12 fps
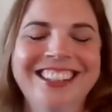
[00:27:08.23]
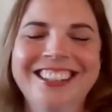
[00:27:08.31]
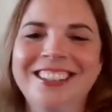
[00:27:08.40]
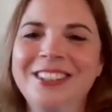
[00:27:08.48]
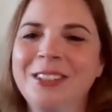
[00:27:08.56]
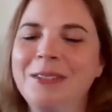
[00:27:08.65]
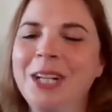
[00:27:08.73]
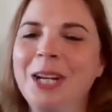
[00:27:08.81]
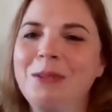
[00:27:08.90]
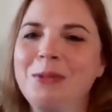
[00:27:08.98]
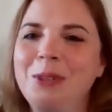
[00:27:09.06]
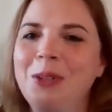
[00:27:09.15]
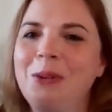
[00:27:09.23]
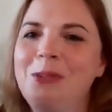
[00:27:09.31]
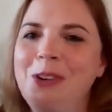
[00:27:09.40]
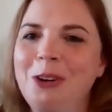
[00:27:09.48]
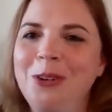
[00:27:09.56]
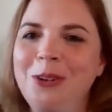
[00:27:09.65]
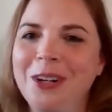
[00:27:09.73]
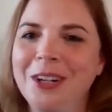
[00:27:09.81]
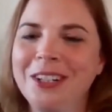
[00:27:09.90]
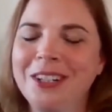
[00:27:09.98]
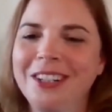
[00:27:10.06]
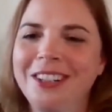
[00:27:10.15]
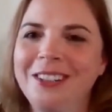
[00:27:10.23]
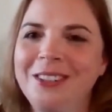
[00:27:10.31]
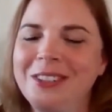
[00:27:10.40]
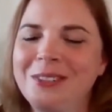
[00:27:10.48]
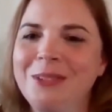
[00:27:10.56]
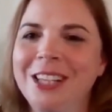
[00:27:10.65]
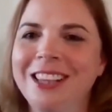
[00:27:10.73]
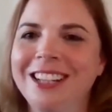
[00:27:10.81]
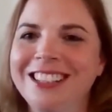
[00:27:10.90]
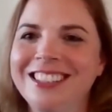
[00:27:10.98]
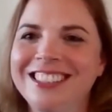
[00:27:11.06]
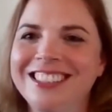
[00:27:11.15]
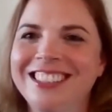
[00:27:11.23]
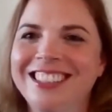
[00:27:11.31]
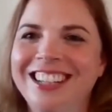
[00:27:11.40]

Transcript: So sometimes we don't know who's with us